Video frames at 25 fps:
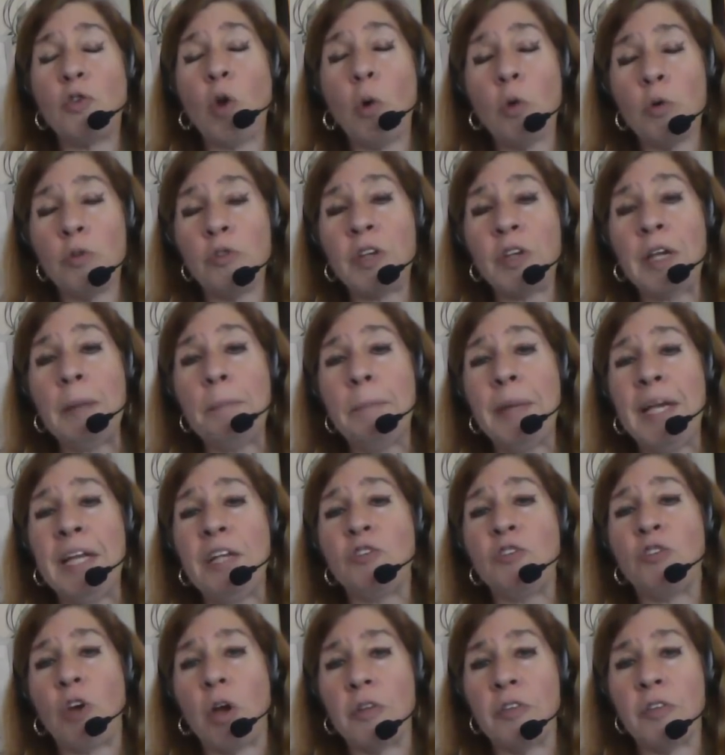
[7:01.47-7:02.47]
those can be
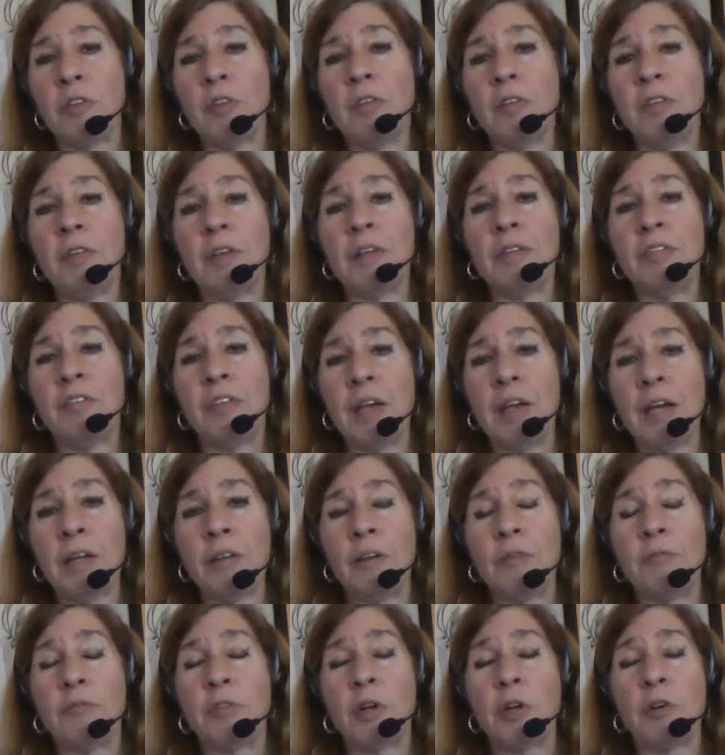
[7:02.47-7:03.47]
just as
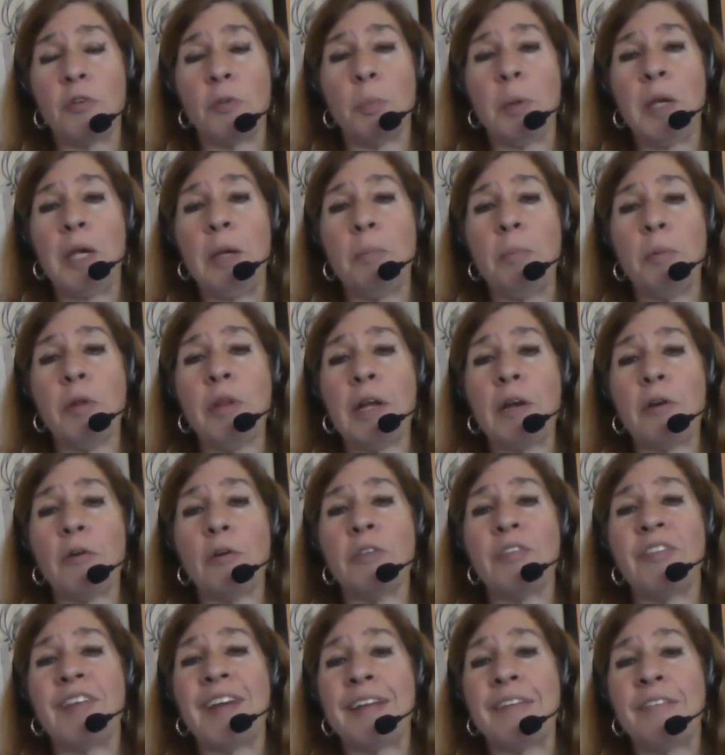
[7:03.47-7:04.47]
addictive. There's people that are
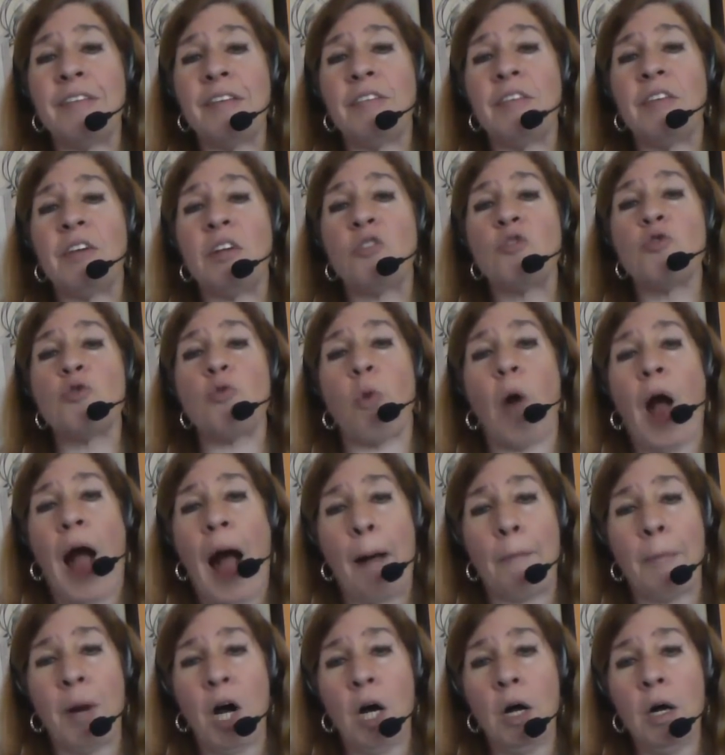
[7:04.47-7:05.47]
addicted to
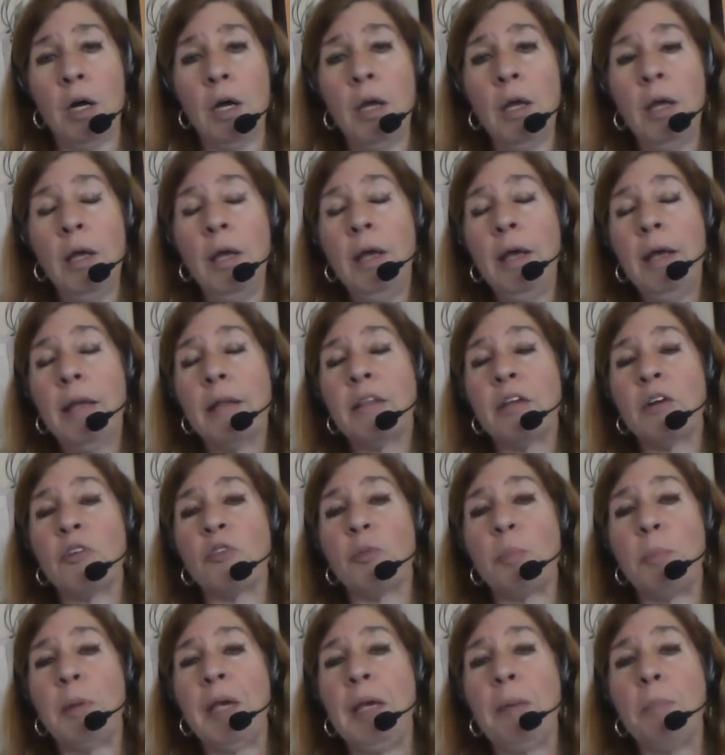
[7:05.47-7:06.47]
drama,
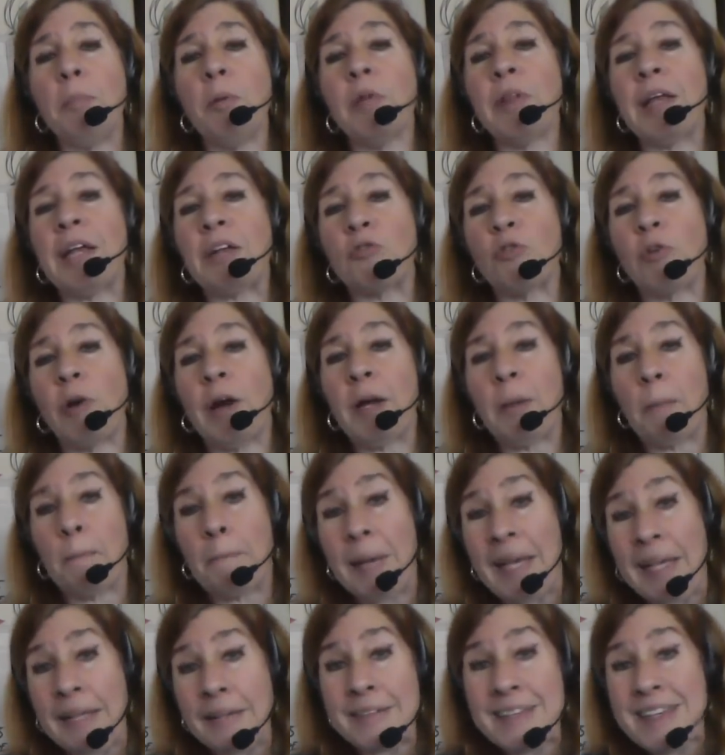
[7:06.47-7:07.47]
there's people that try to
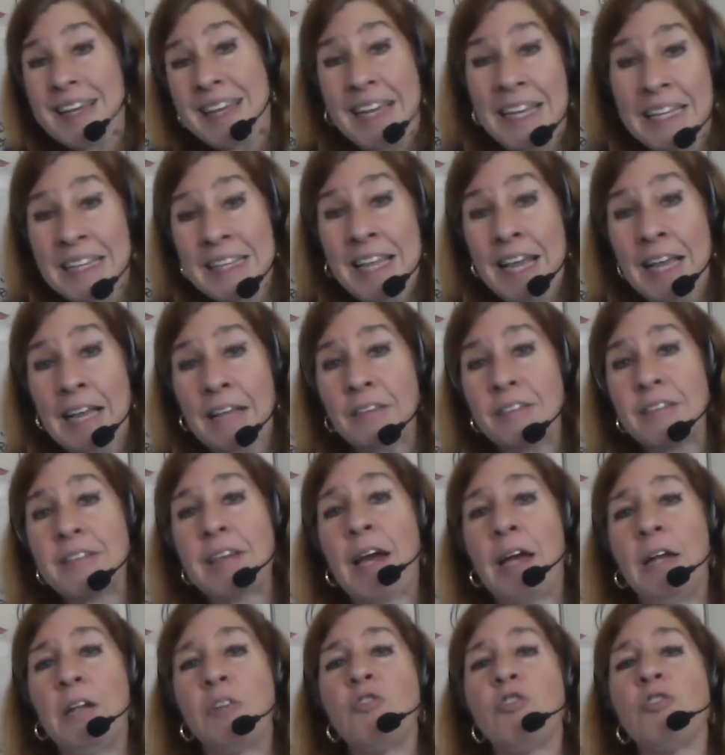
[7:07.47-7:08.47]
maintain that
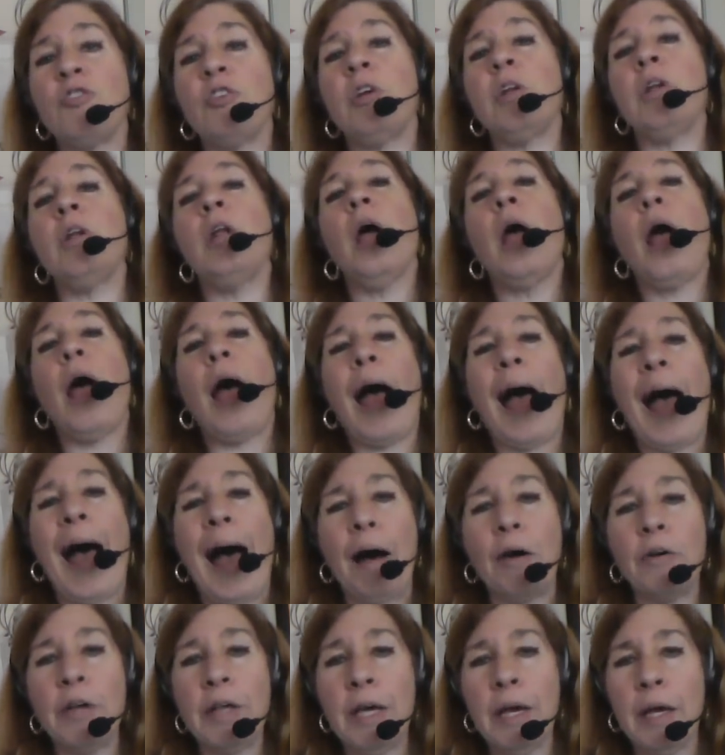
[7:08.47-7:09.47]
tension.
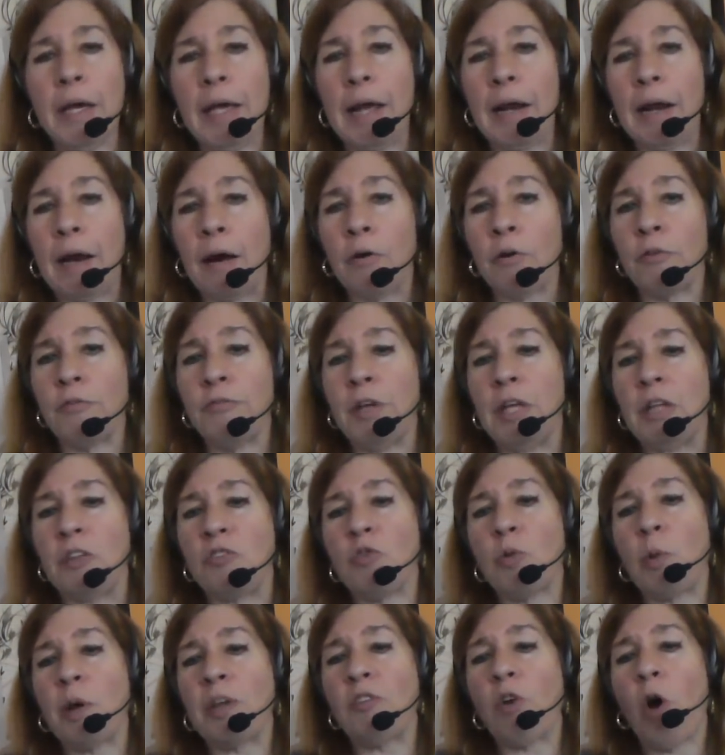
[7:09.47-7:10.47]
How do you get out of it?
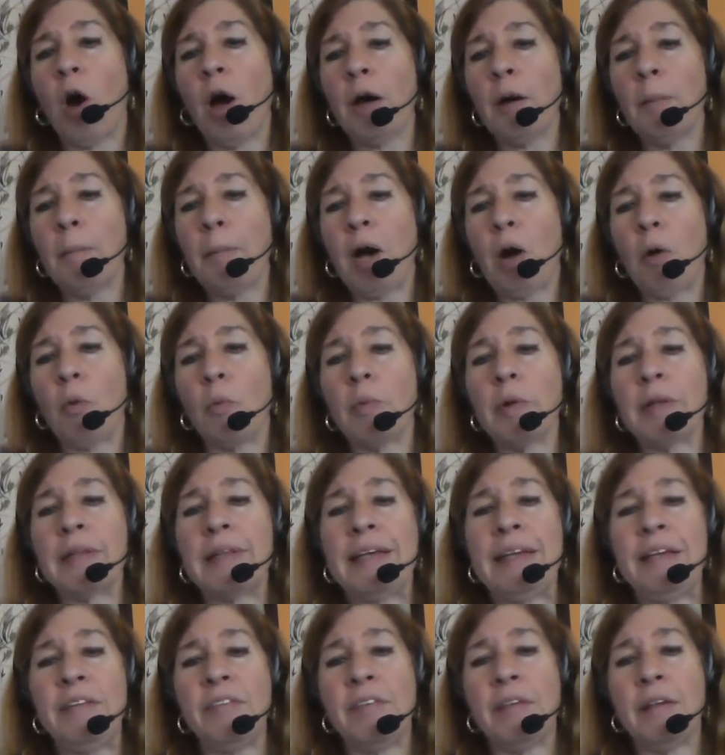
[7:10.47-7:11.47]
So I talk about
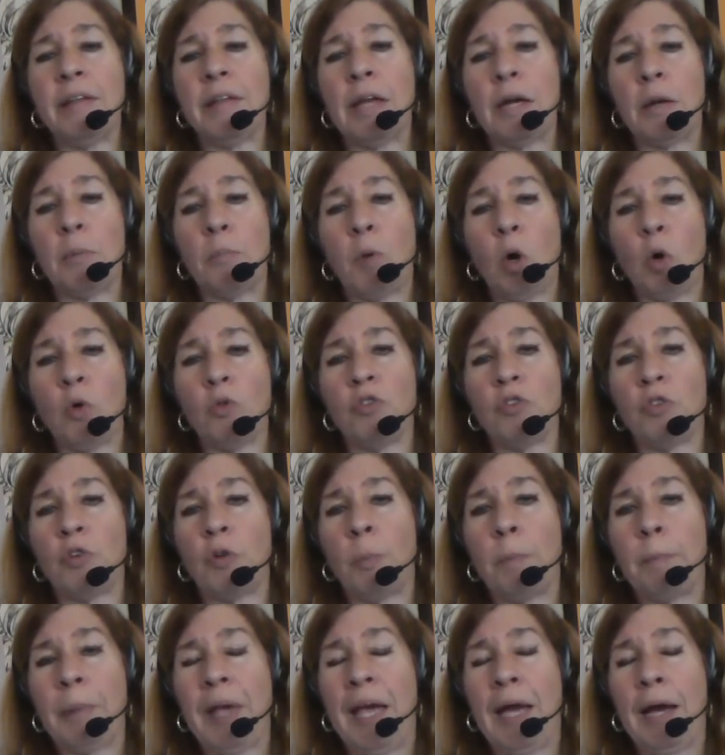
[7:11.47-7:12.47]
releasing that
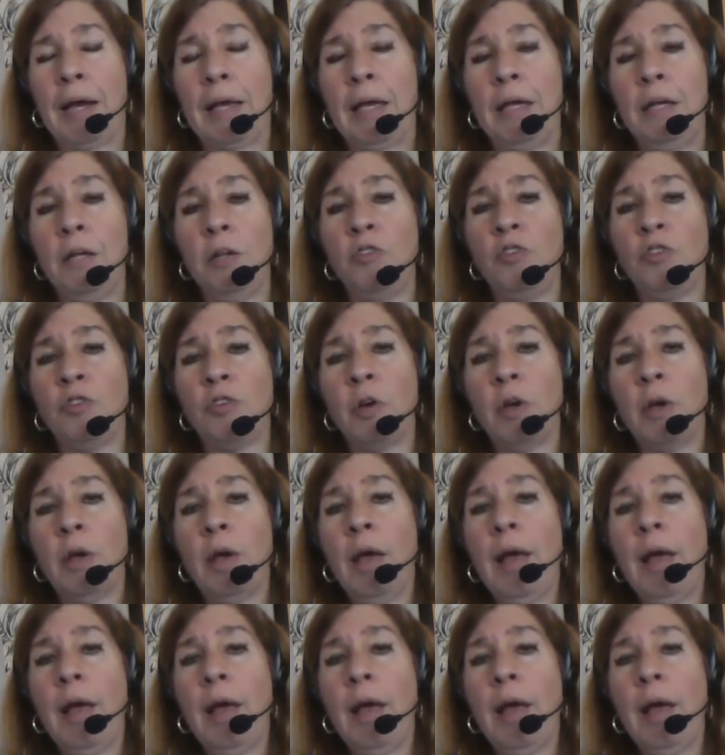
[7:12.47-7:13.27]
emotional baggage